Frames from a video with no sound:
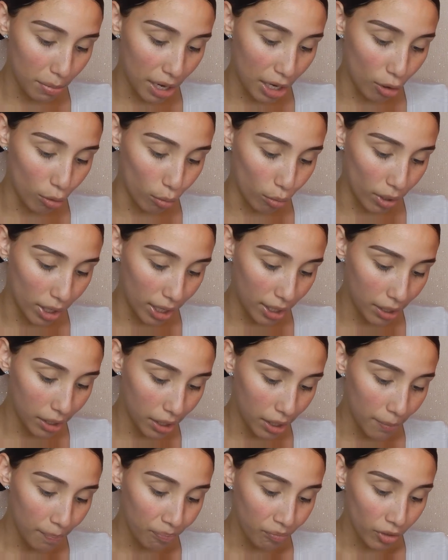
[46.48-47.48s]
my
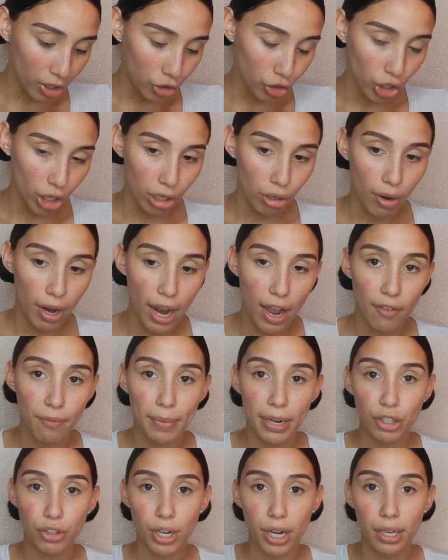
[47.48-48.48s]
crease, just so I have
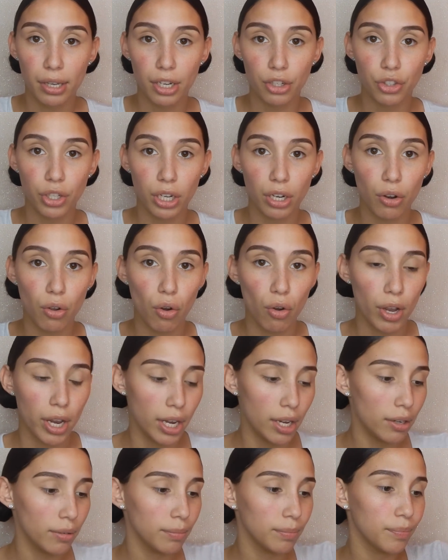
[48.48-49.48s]
my transition
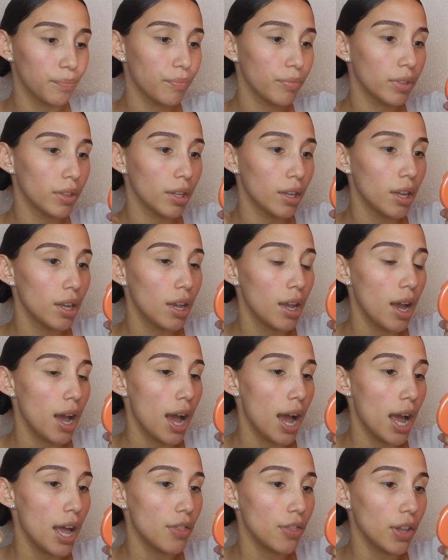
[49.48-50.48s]
going.
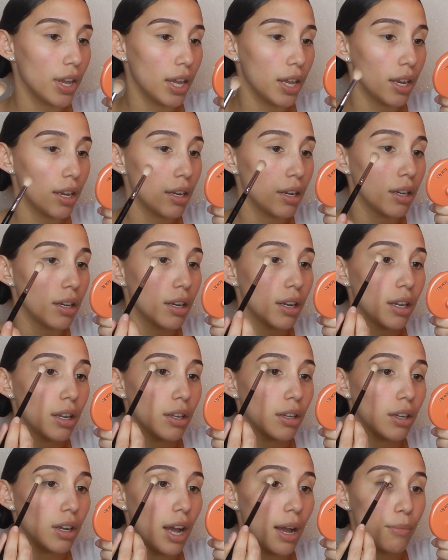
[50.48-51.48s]
And
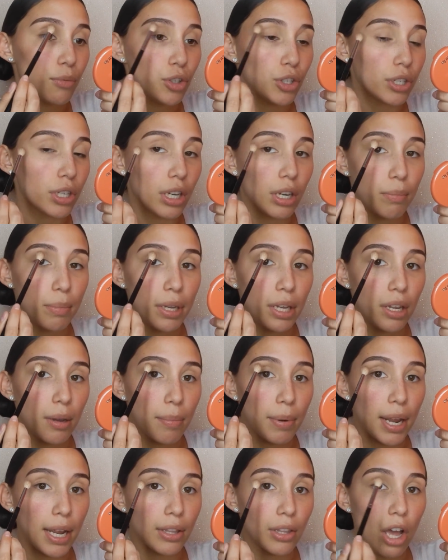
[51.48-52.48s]
then I'm just going to be
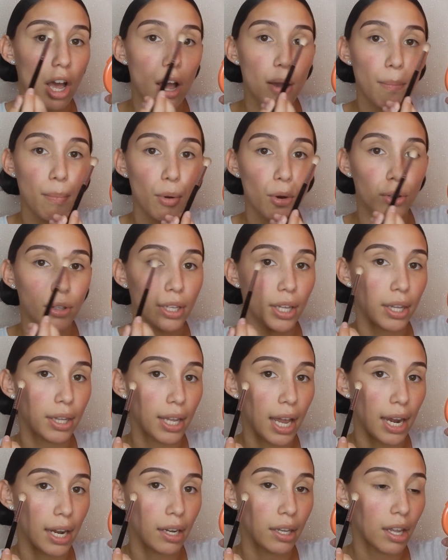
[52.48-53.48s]
applying that on both
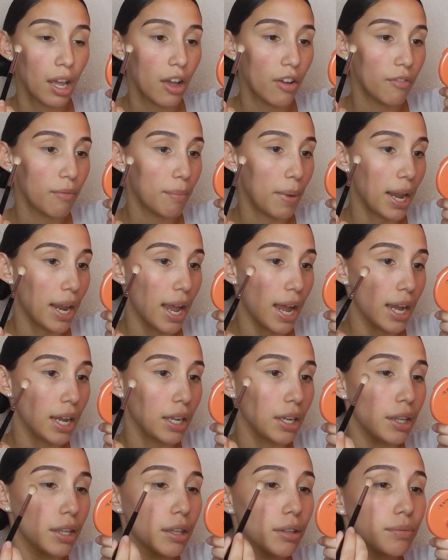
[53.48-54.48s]
sides of my
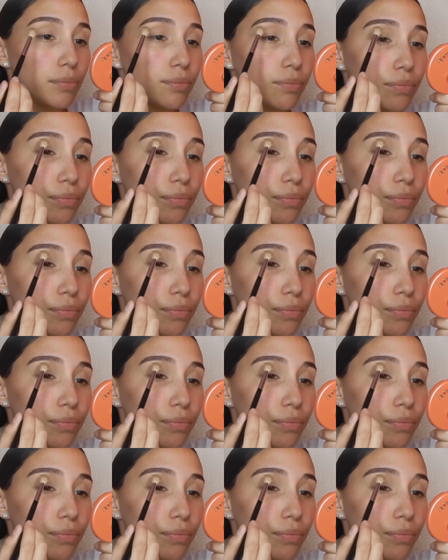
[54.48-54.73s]
eyes.